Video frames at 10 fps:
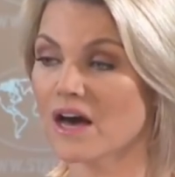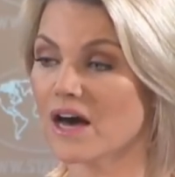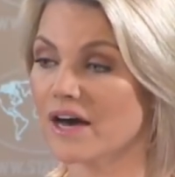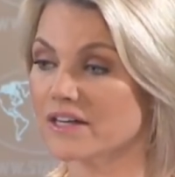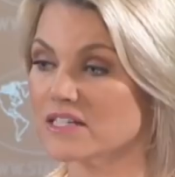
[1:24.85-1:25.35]

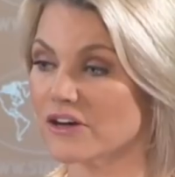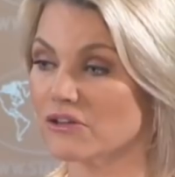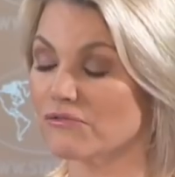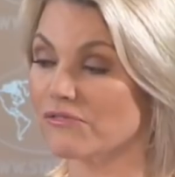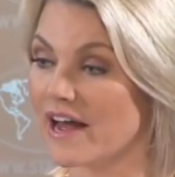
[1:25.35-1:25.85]
I can tell you
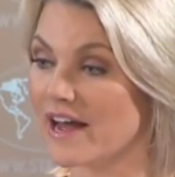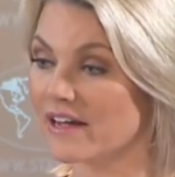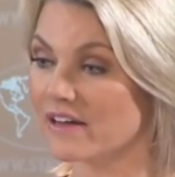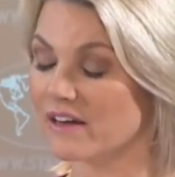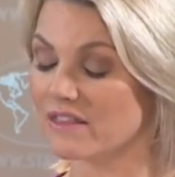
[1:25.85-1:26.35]
the
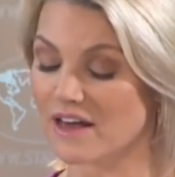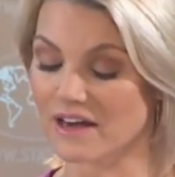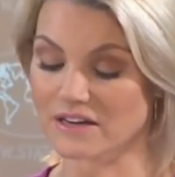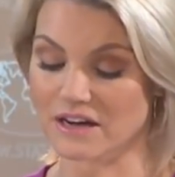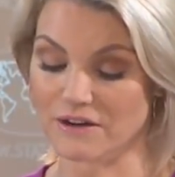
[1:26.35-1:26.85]
flag
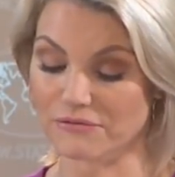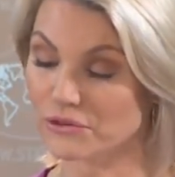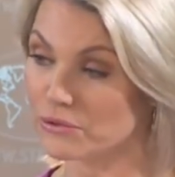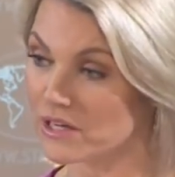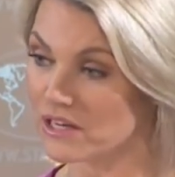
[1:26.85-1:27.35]
that
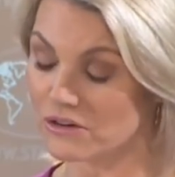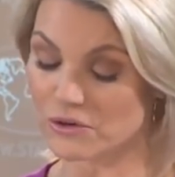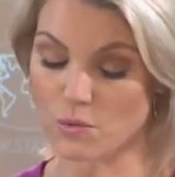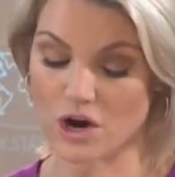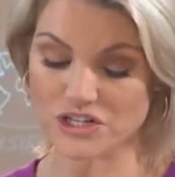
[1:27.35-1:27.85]
flew here
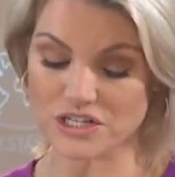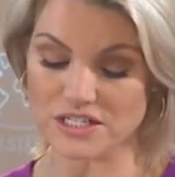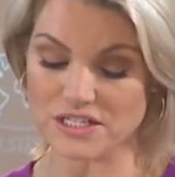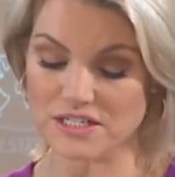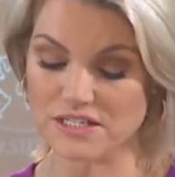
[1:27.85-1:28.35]
in
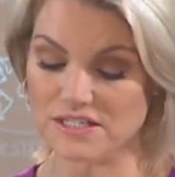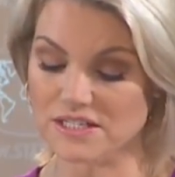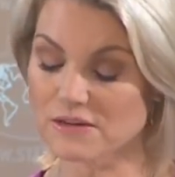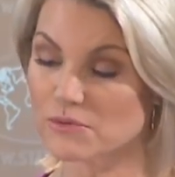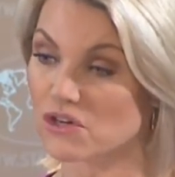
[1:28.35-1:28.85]
Washington,
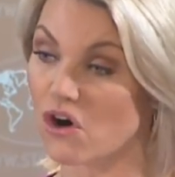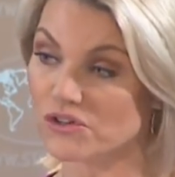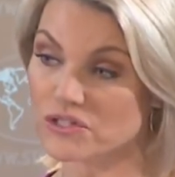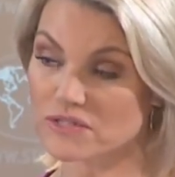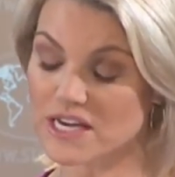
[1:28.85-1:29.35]
D.C. was
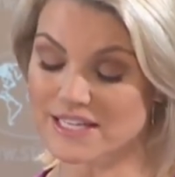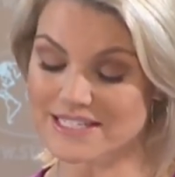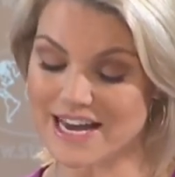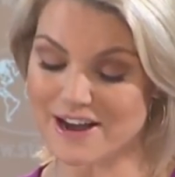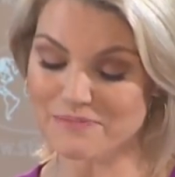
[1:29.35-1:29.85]
also taken
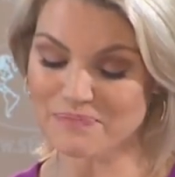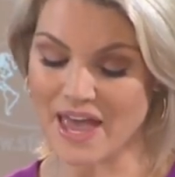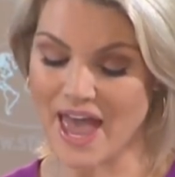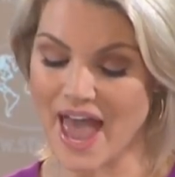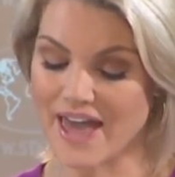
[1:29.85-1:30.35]
down
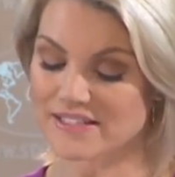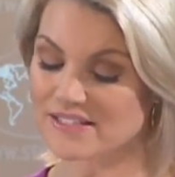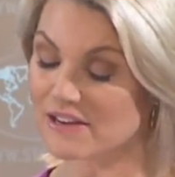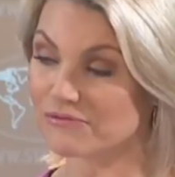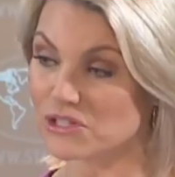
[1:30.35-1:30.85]
and is
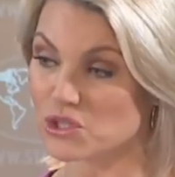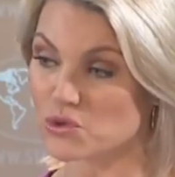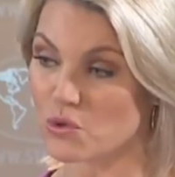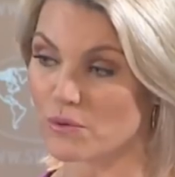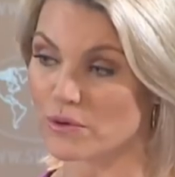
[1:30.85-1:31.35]
safely
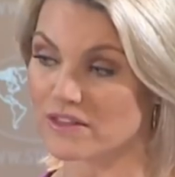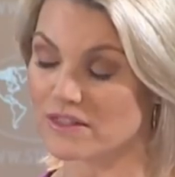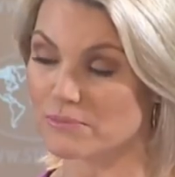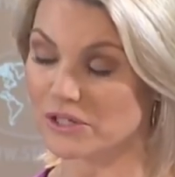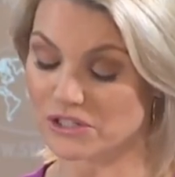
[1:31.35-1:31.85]
stored within the
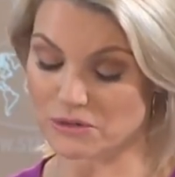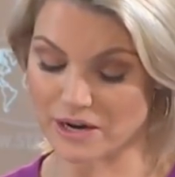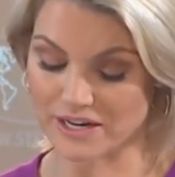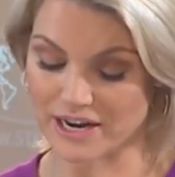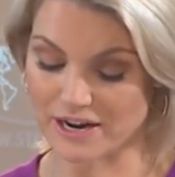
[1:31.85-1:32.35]
building
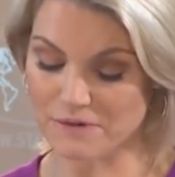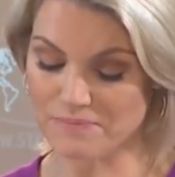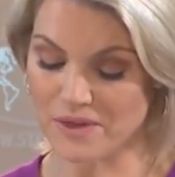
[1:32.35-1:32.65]
right now.